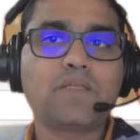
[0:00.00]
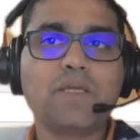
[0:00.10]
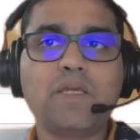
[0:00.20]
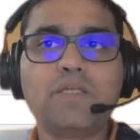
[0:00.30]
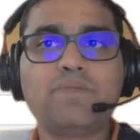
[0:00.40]

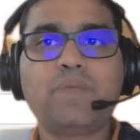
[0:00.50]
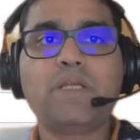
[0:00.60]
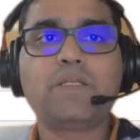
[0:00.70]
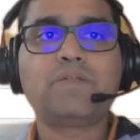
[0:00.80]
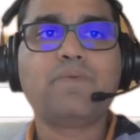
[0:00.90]
see,
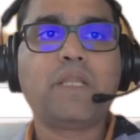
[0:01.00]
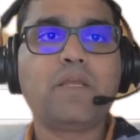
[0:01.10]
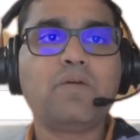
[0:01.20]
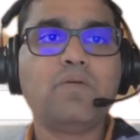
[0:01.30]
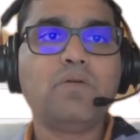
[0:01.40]
speed is
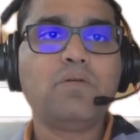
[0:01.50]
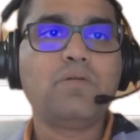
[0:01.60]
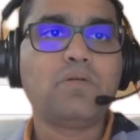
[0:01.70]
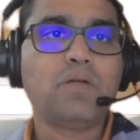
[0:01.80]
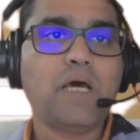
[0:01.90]
very good,
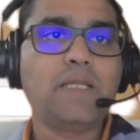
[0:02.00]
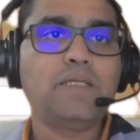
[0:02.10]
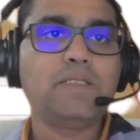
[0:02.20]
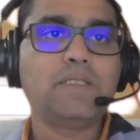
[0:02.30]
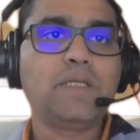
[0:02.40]

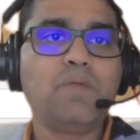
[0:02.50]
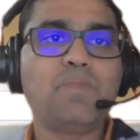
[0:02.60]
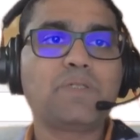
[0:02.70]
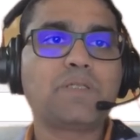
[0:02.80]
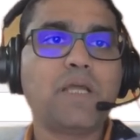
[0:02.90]

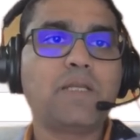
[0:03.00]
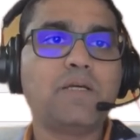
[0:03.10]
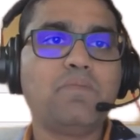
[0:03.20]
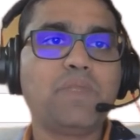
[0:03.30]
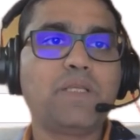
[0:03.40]
93%
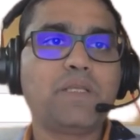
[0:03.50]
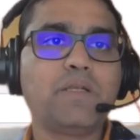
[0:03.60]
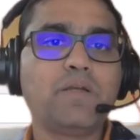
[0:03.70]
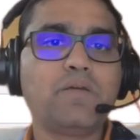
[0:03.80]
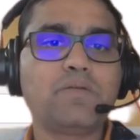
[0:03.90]

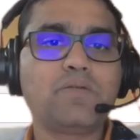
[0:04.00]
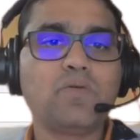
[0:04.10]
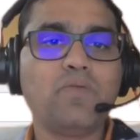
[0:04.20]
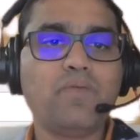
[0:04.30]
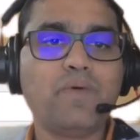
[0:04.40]
completed
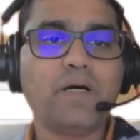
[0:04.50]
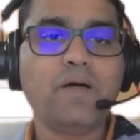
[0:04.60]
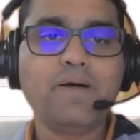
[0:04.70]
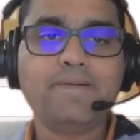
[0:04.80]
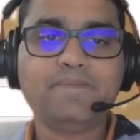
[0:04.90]
so
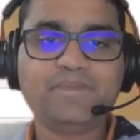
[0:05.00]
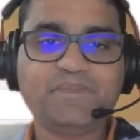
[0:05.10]
far.